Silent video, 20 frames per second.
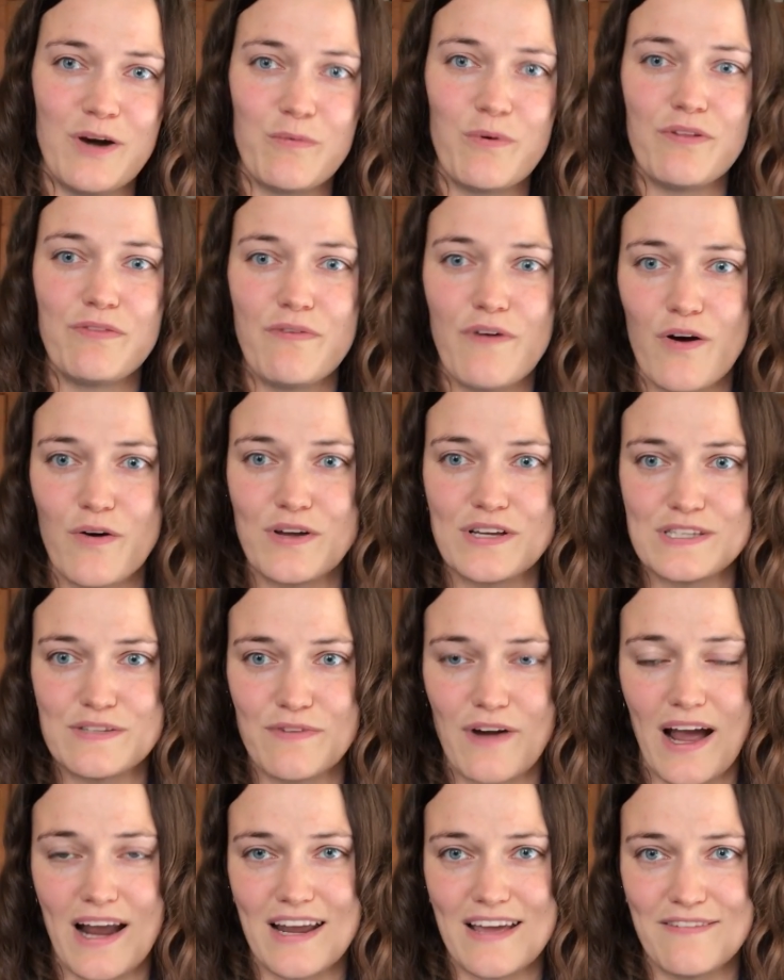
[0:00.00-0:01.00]
With Focus
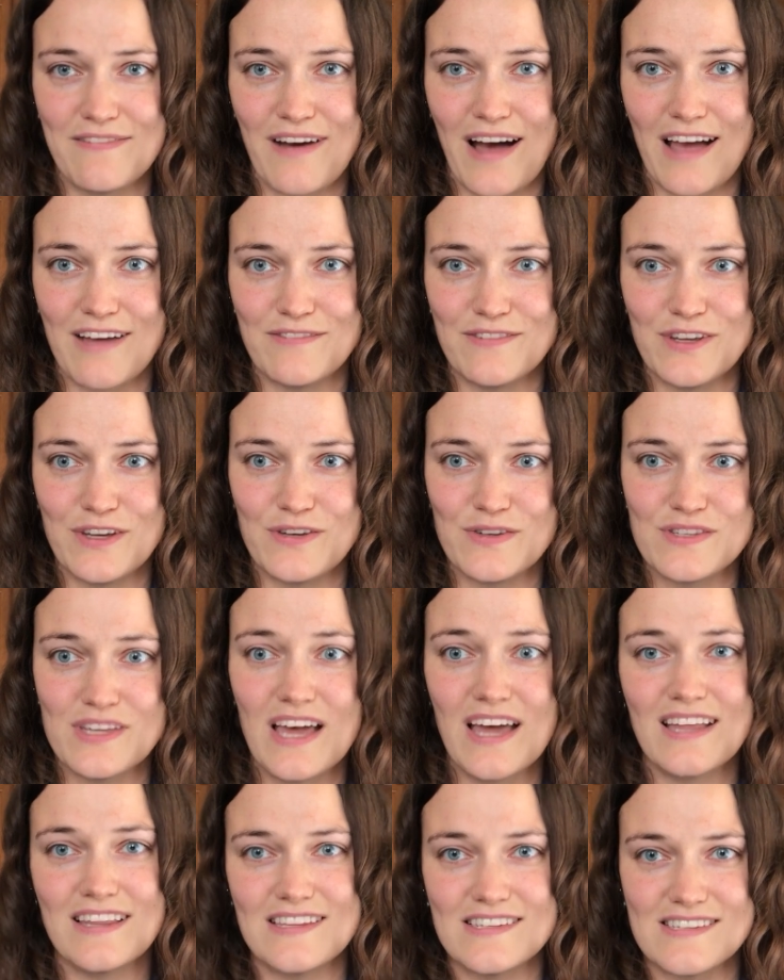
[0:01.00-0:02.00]
Friday 5 News,
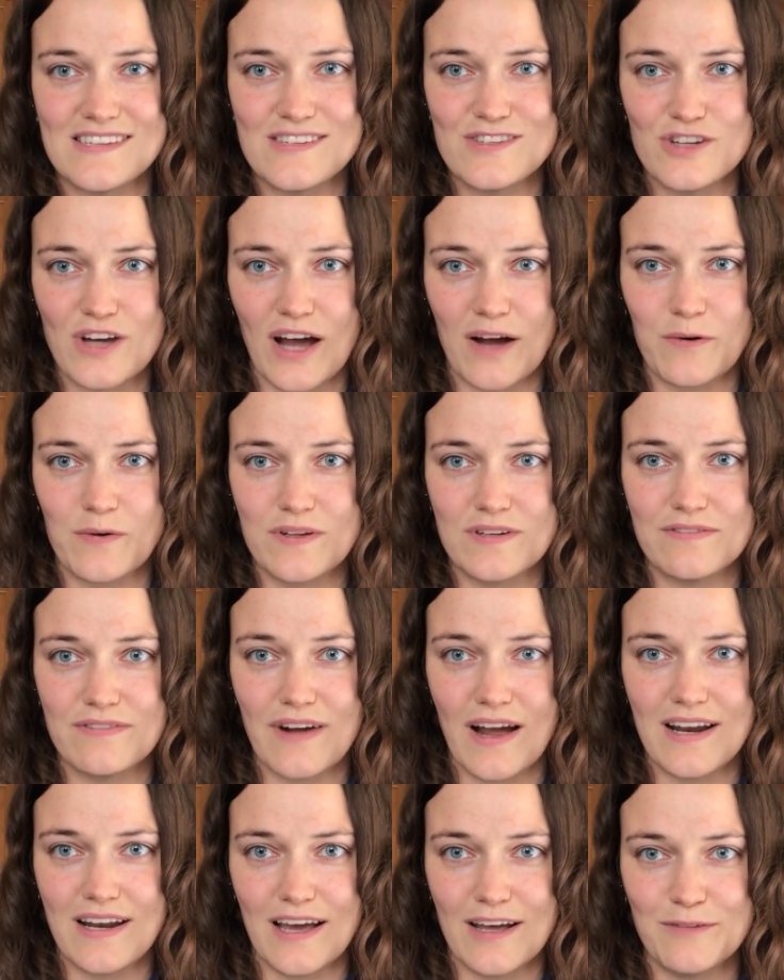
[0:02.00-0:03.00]
this is Jacqueline
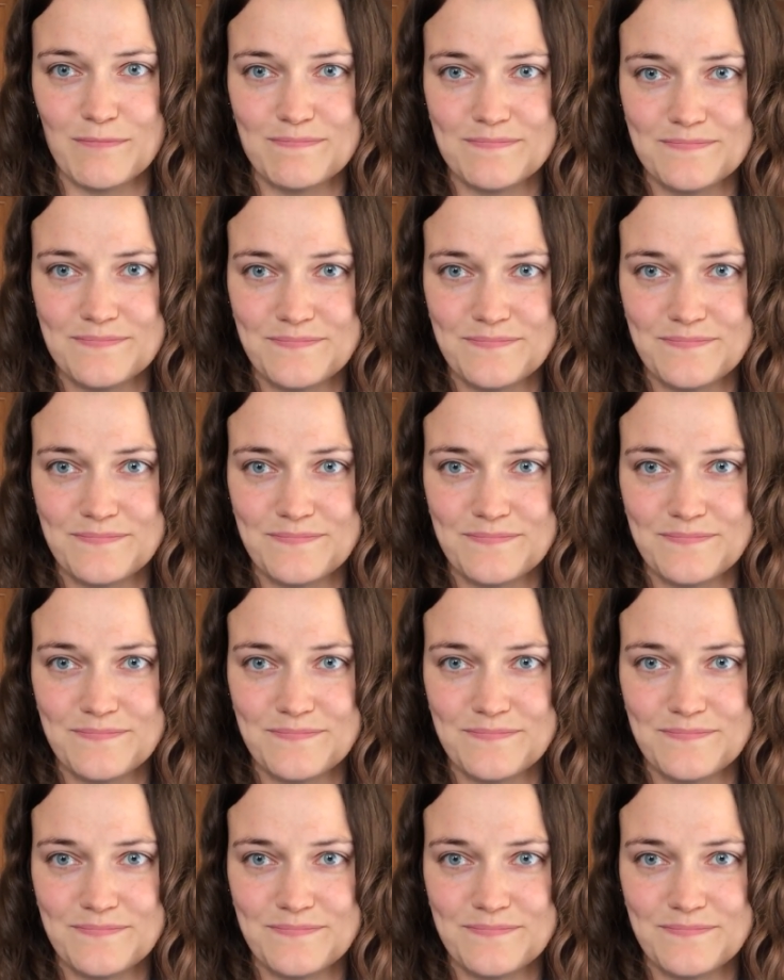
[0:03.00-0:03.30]
Friedel.